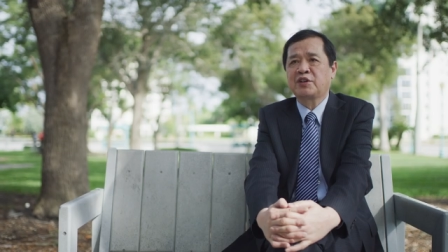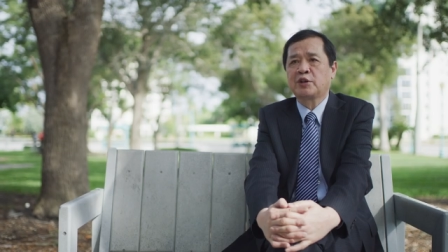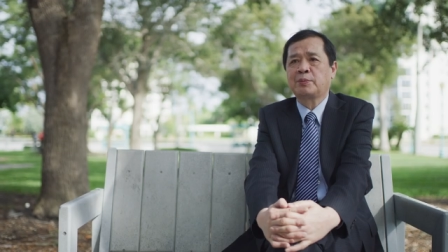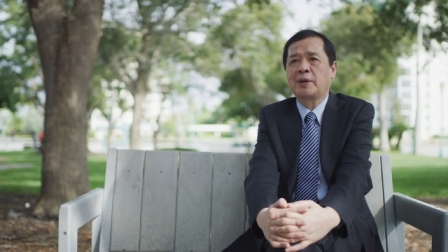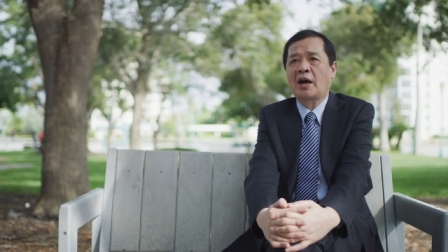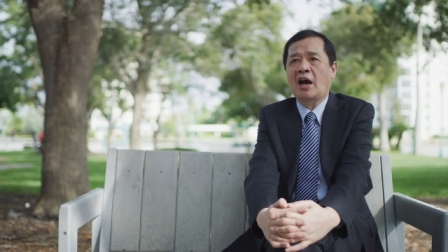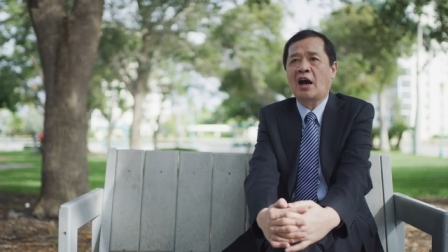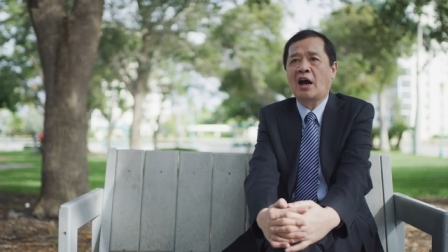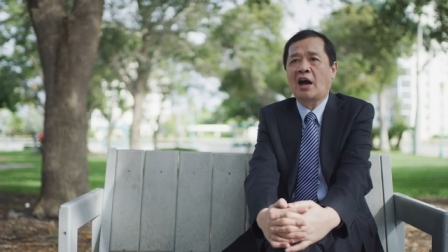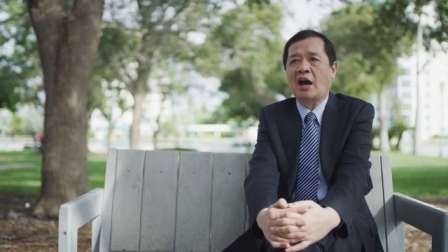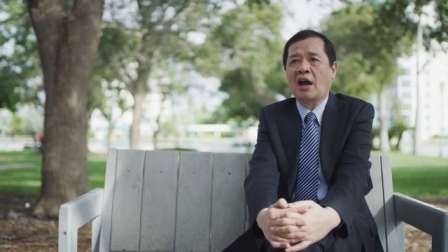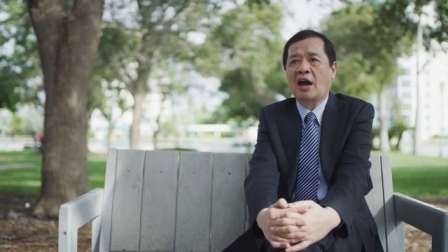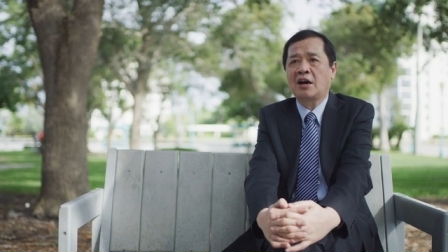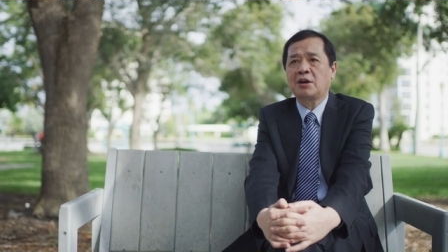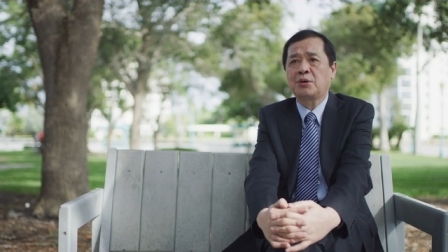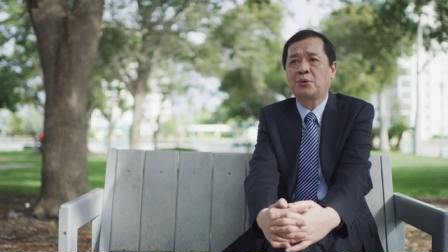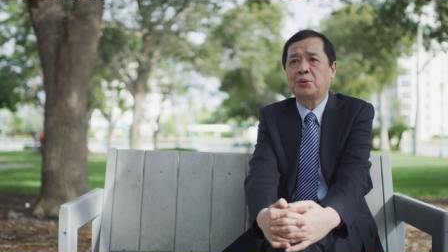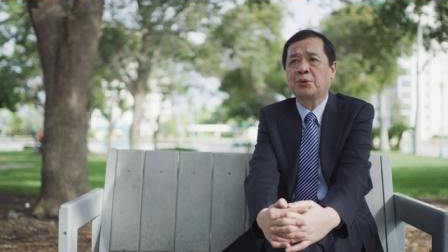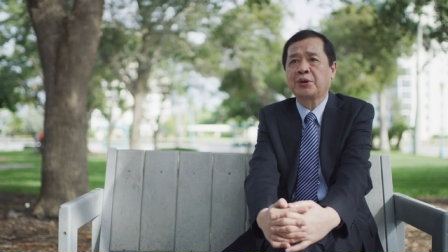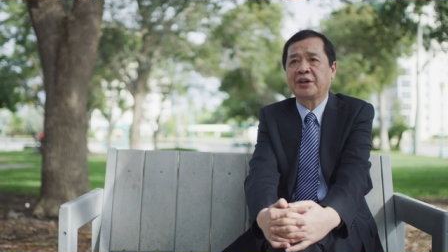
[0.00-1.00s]
from
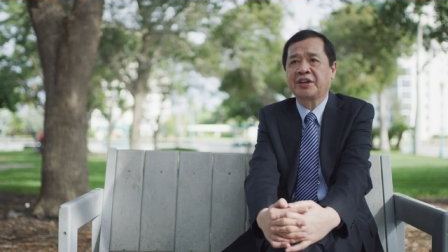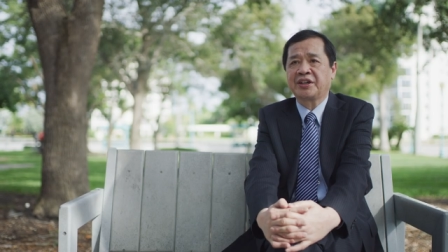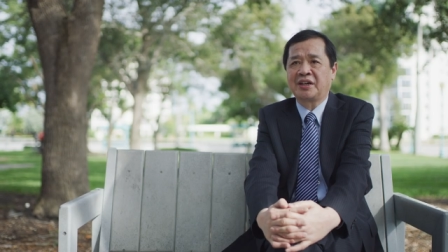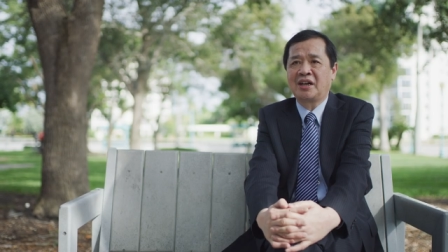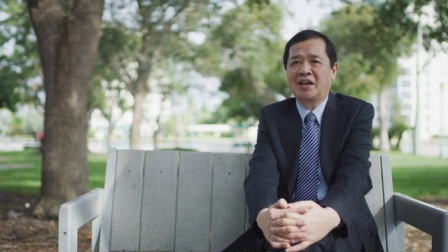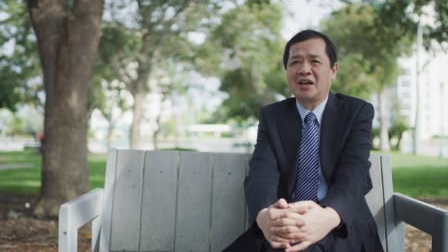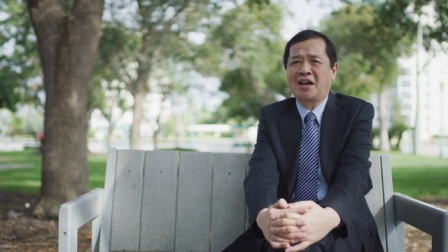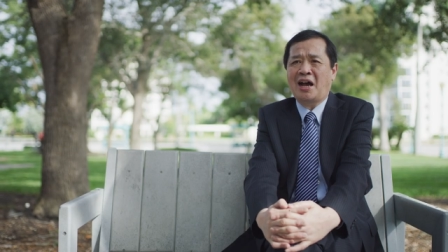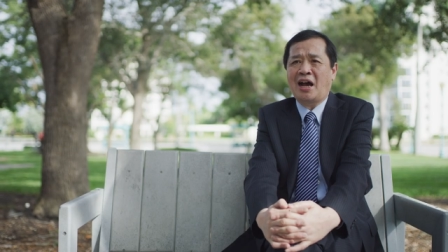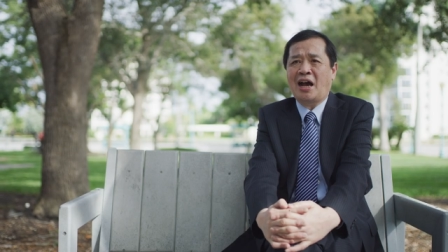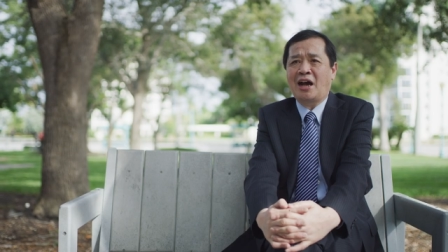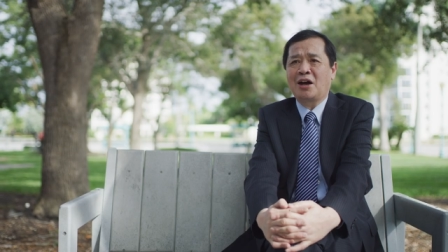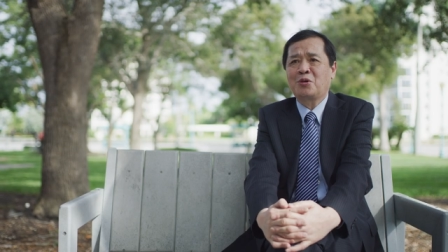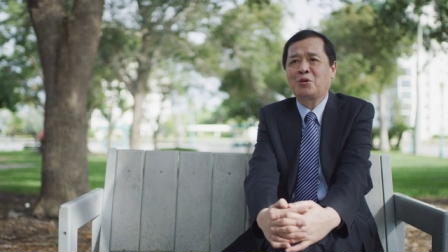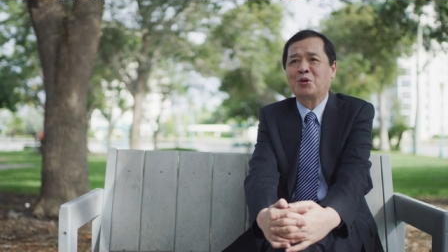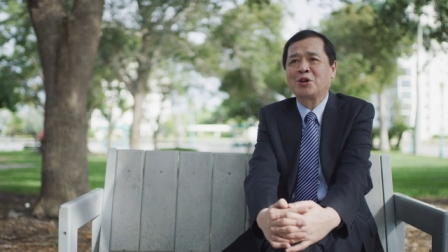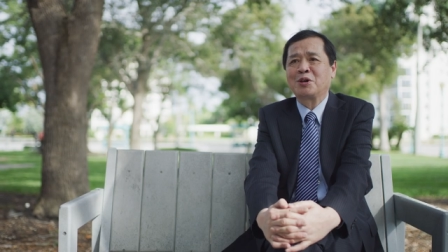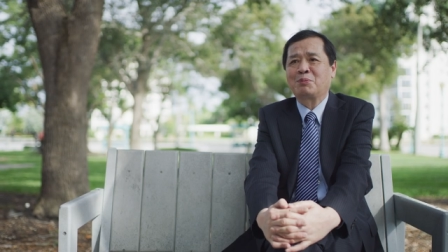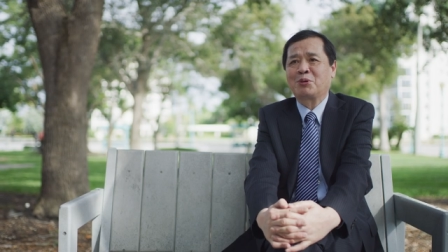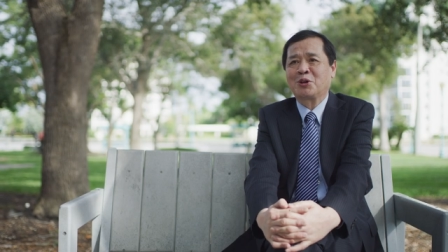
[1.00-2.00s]
Anhui,
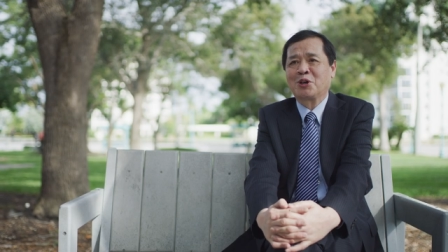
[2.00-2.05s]
Anhui